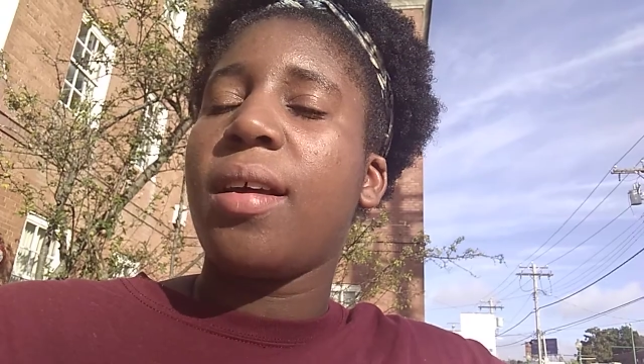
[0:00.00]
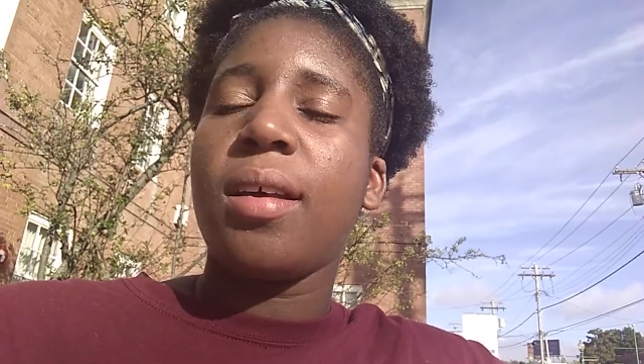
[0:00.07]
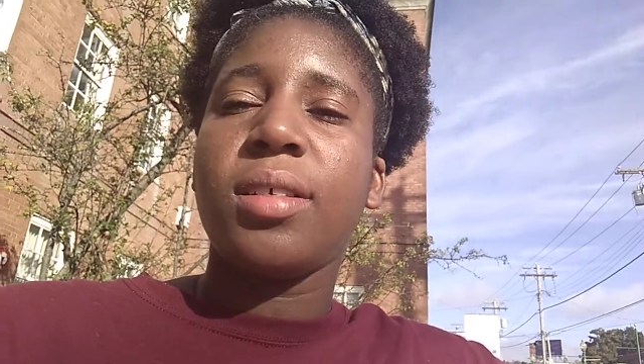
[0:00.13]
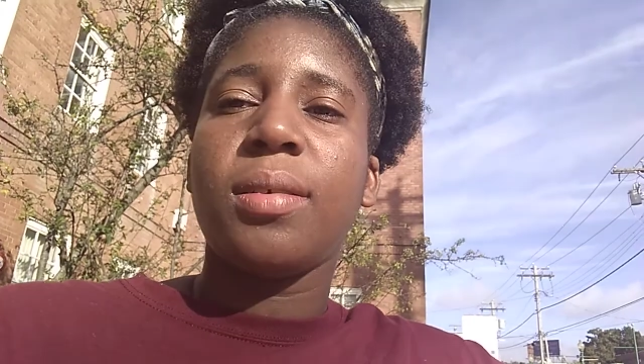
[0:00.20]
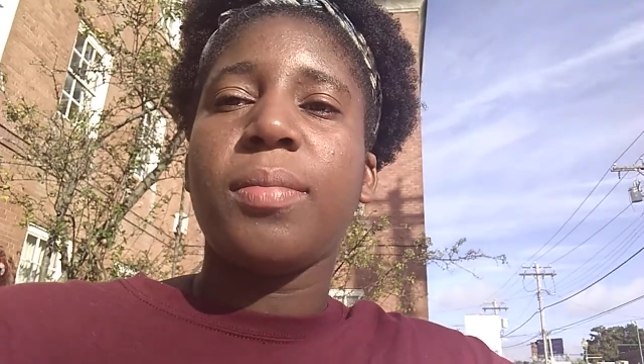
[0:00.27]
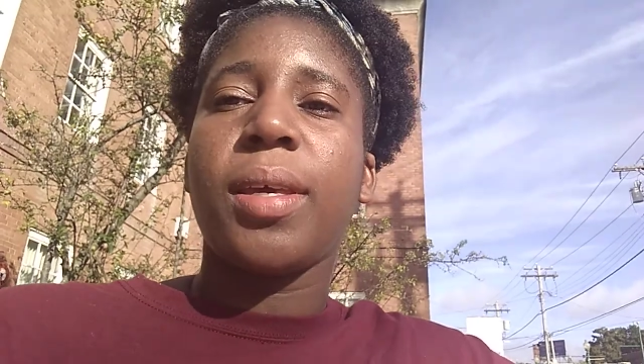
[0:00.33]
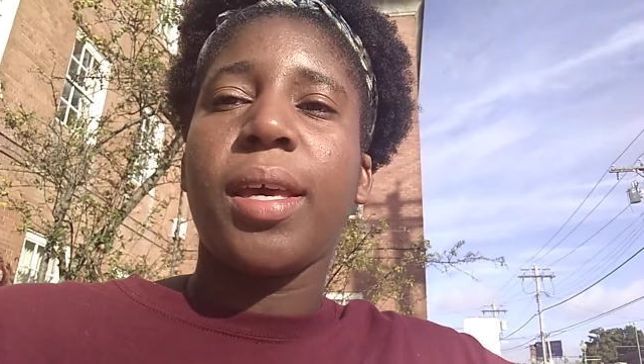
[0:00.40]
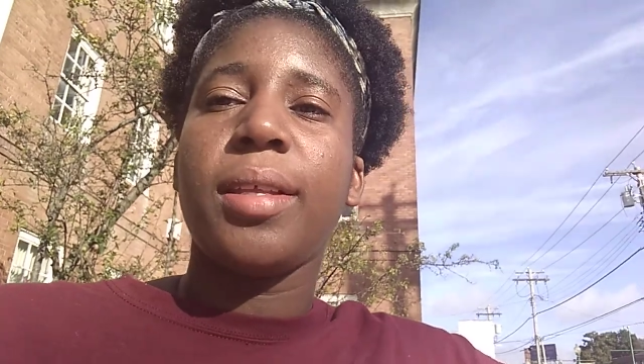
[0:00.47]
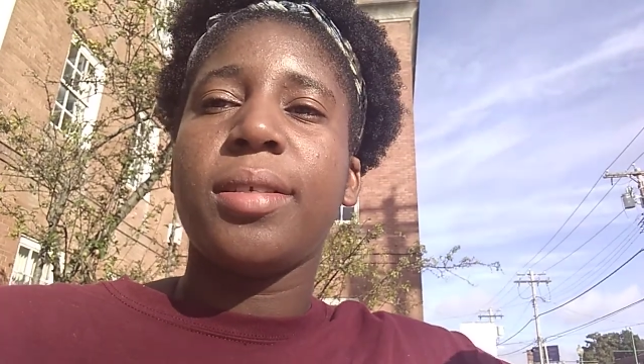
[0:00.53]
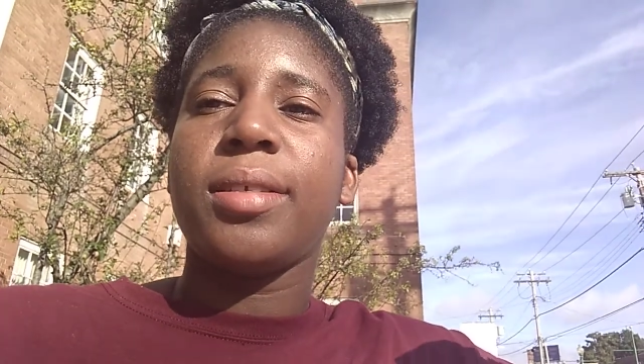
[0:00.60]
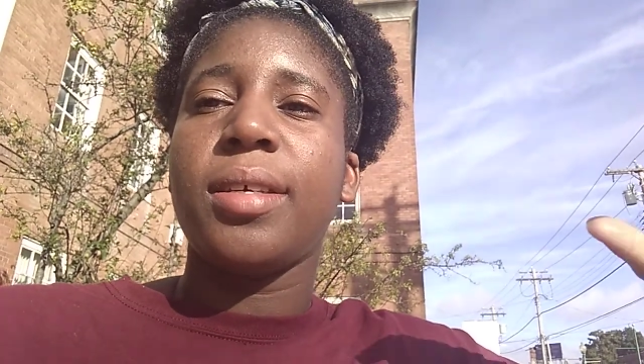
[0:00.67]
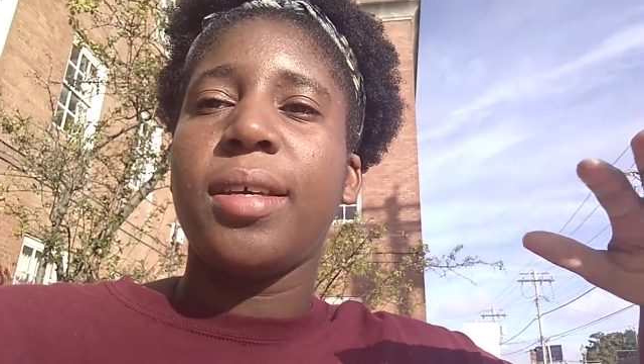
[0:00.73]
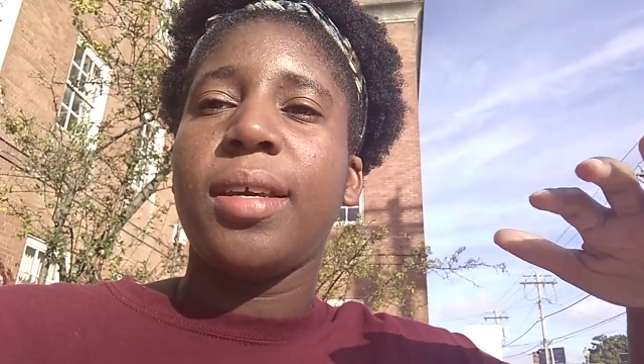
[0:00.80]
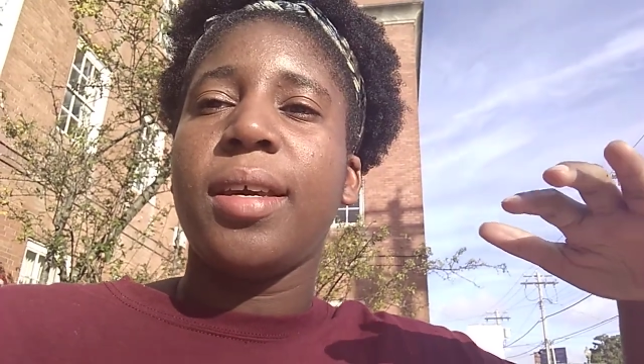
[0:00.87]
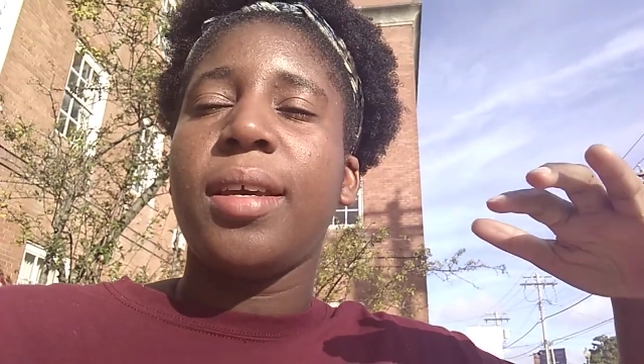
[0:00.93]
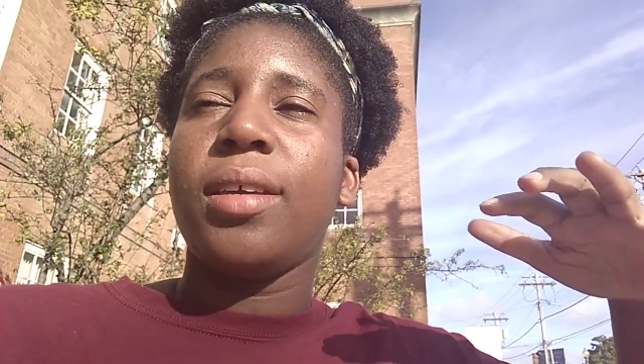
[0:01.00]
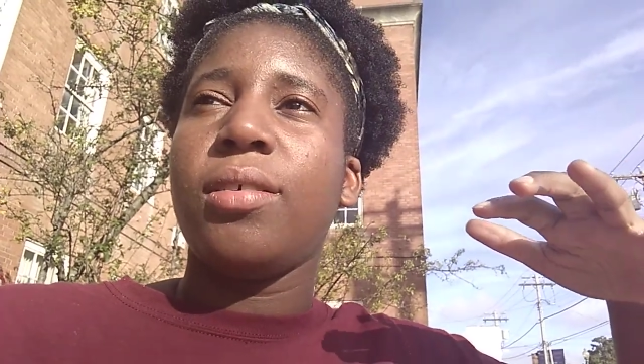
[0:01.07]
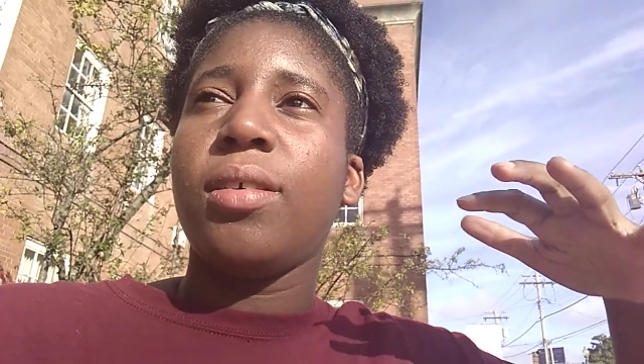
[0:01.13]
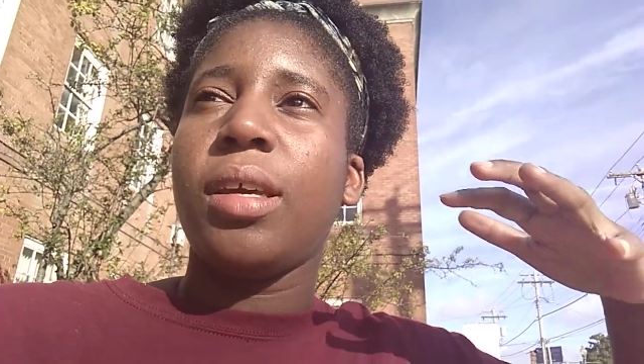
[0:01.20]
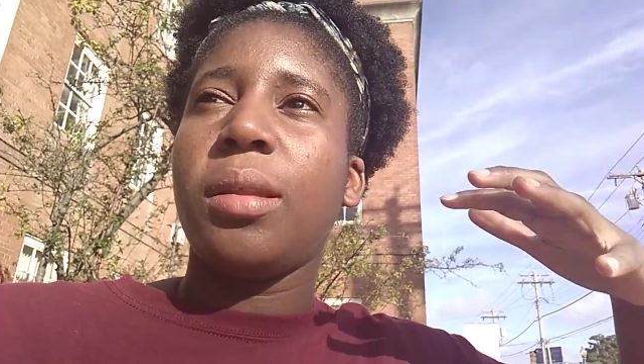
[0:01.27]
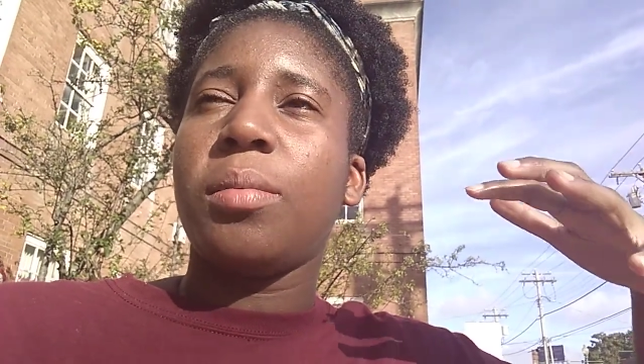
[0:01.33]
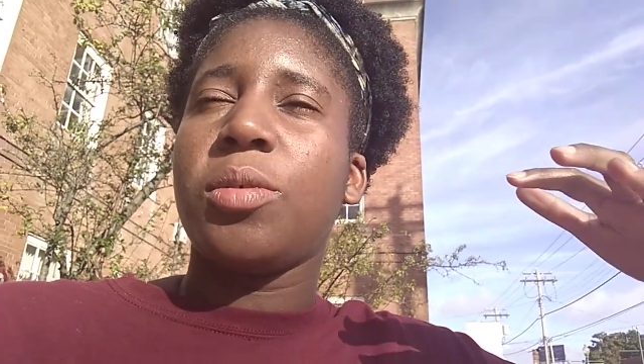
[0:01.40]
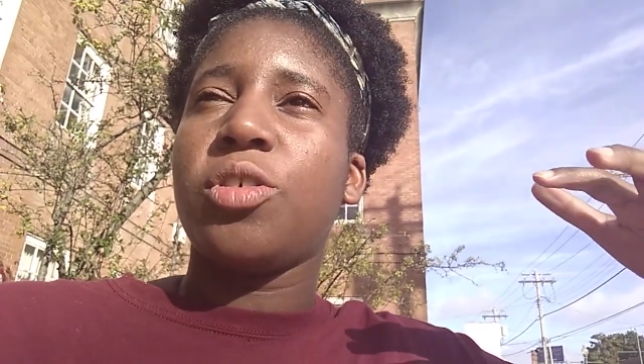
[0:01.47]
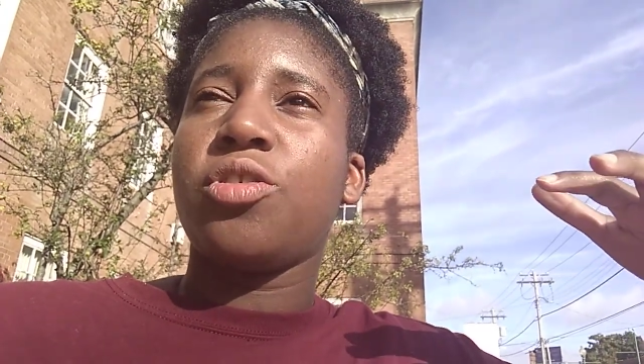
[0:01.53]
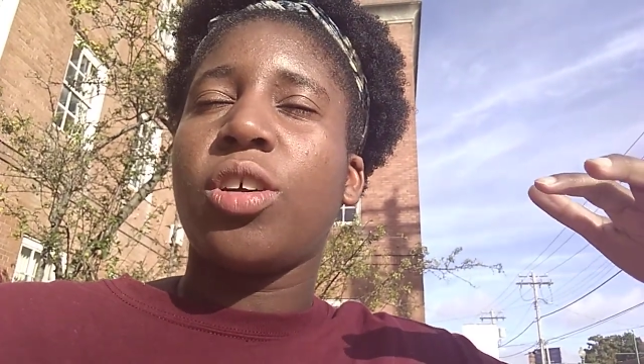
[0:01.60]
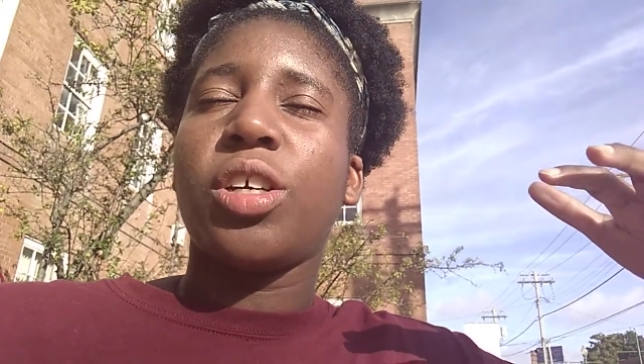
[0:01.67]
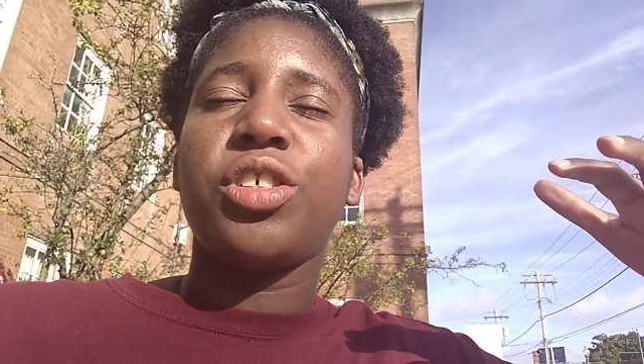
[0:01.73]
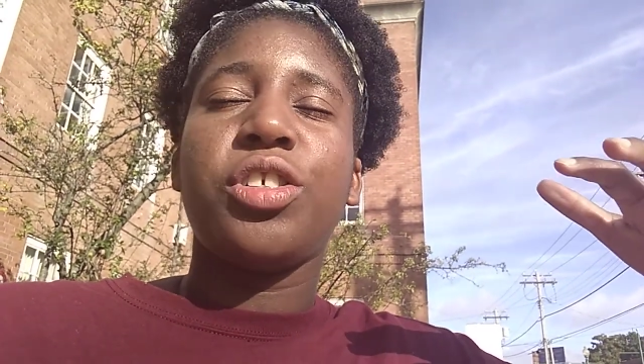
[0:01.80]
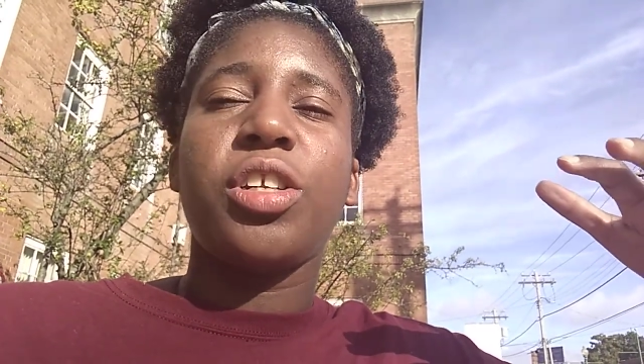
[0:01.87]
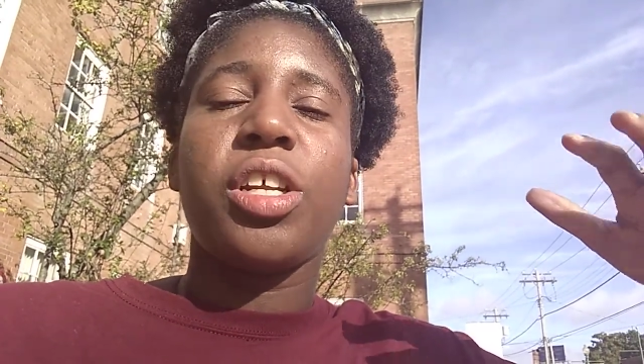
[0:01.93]
You know how some kids, you give them
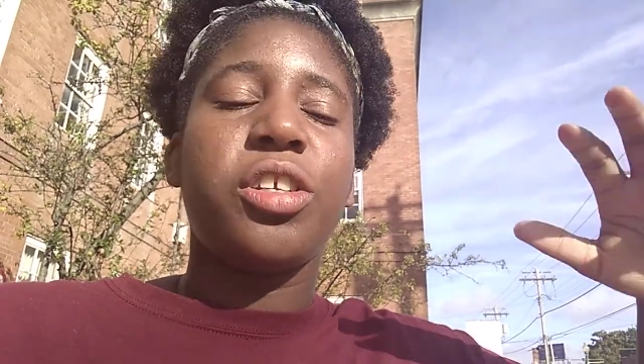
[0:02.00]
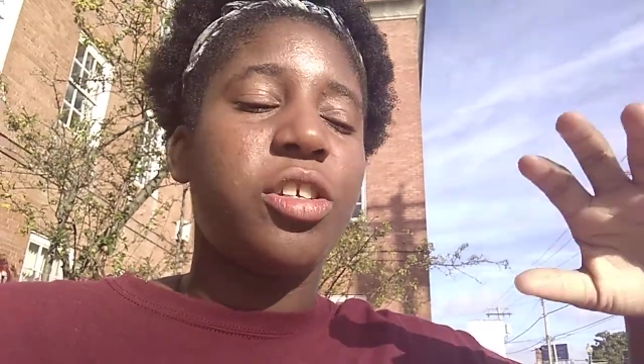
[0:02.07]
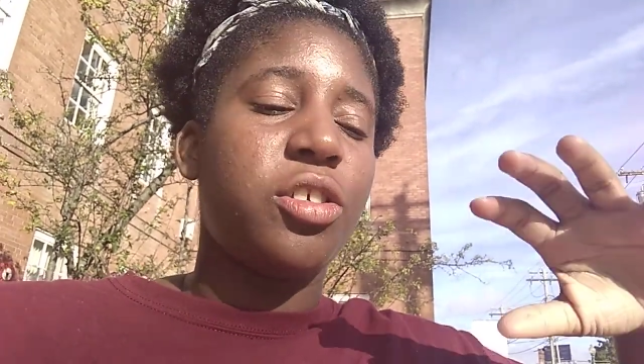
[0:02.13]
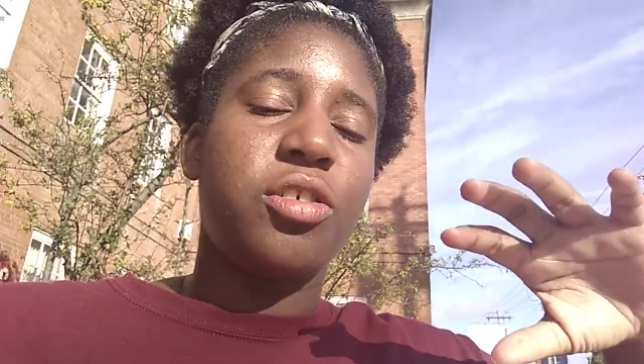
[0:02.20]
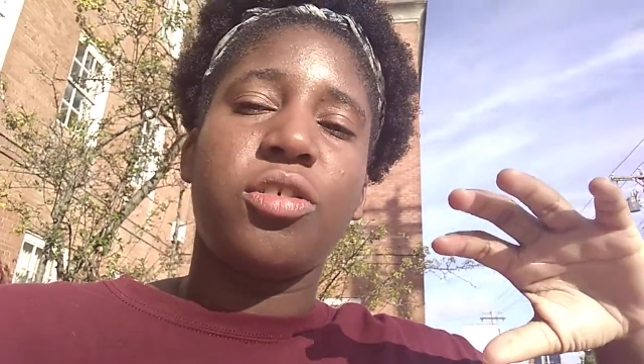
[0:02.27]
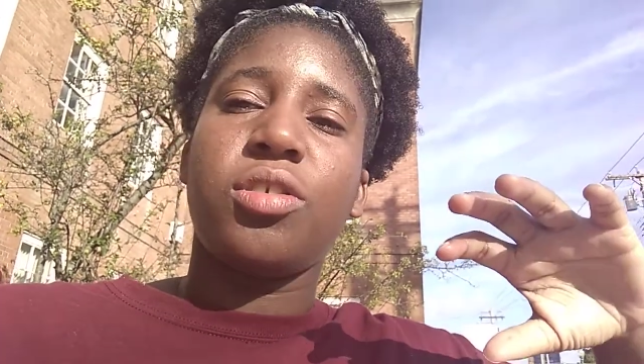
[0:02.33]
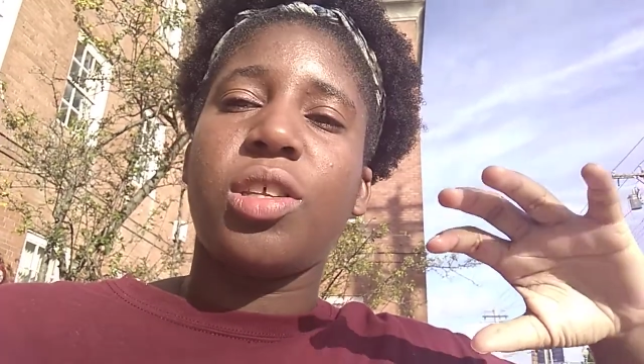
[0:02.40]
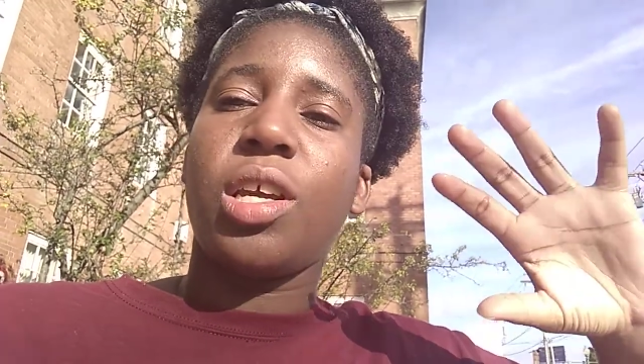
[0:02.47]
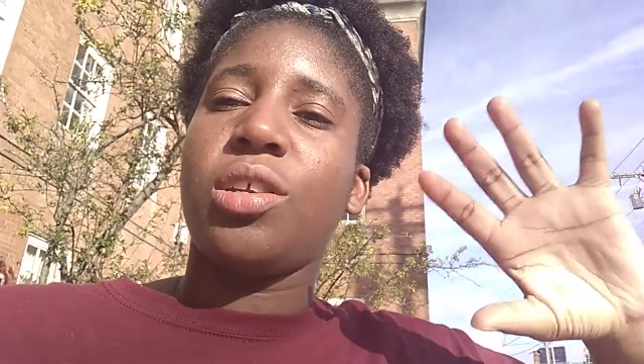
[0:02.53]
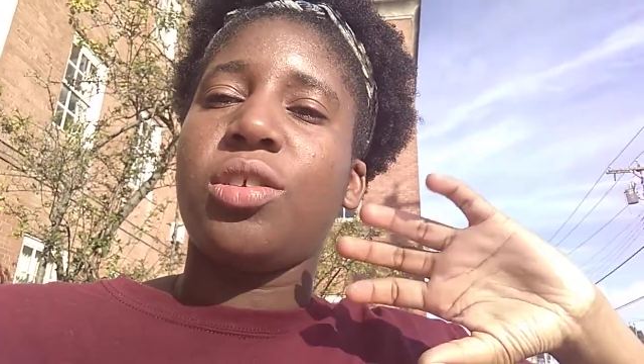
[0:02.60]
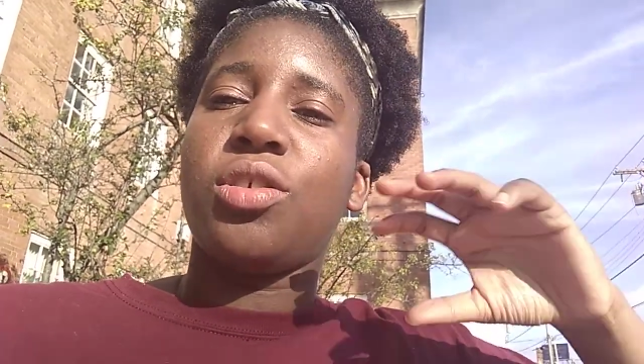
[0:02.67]
structure, they just